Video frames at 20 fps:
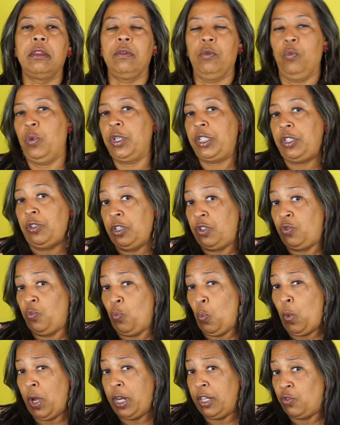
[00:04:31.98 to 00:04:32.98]
what
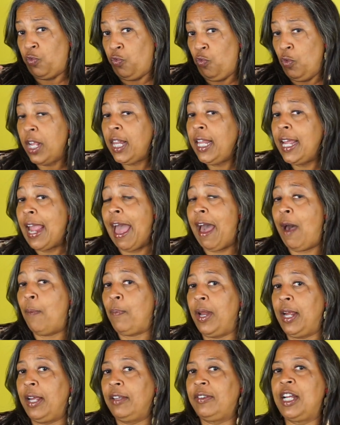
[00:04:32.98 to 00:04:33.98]
is really
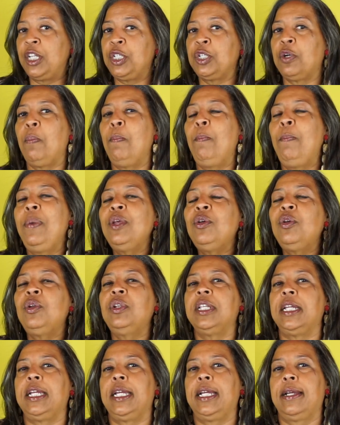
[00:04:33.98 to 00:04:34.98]
happening is that you're
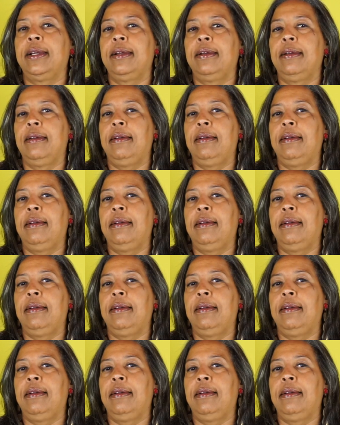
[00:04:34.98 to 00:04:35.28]
building